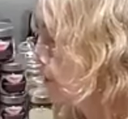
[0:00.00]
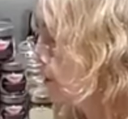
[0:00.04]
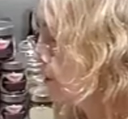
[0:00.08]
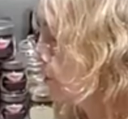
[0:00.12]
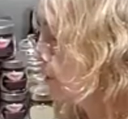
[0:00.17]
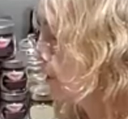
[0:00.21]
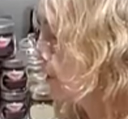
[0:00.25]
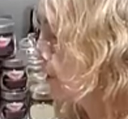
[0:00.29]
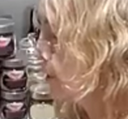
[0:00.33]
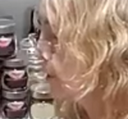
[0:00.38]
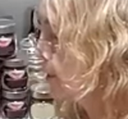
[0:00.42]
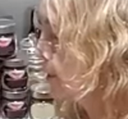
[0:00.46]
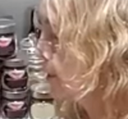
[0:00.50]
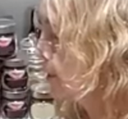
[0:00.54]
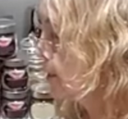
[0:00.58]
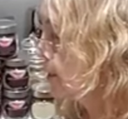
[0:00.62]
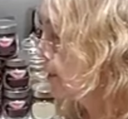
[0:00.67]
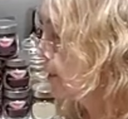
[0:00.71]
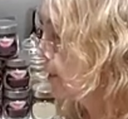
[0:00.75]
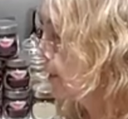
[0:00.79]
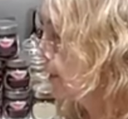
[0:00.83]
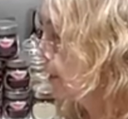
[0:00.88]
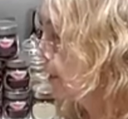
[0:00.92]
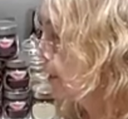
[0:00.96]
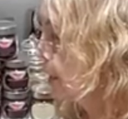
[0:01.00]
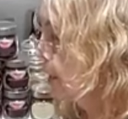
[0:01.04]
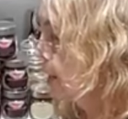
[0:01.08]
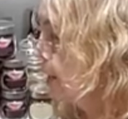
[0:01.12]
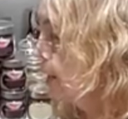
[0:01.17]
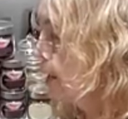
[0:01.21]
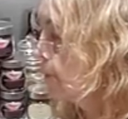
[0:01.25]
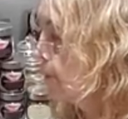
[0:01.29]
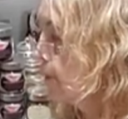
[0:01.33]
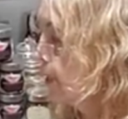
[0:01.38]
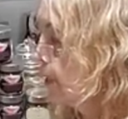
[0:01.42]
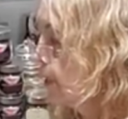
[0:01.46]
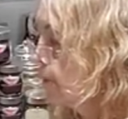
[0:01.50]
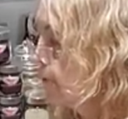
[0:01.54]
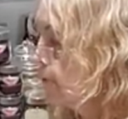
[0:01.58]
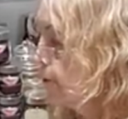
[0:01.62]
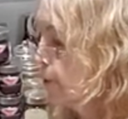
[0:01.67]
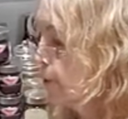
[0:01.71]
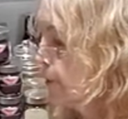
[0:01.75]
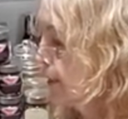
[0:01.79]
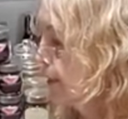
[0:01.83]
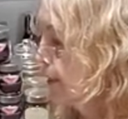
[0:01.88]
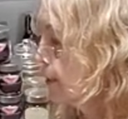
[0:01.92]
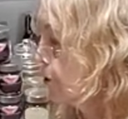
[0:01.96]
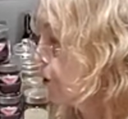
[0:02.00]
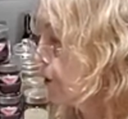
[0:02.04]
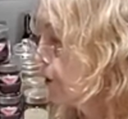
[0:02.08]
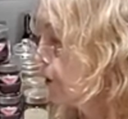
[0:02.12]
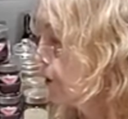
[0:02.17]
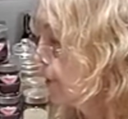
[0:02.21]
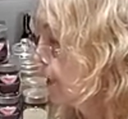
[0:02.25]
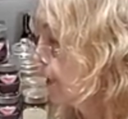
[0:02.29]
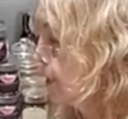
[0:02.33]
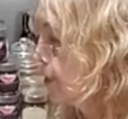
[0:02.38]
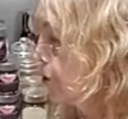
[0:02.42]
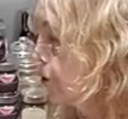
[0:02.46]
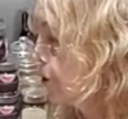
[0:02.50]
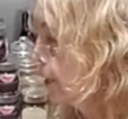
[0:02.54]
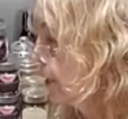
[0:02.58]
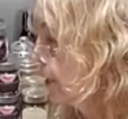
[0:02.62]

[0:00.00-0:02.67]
so easy to see. But inflammation in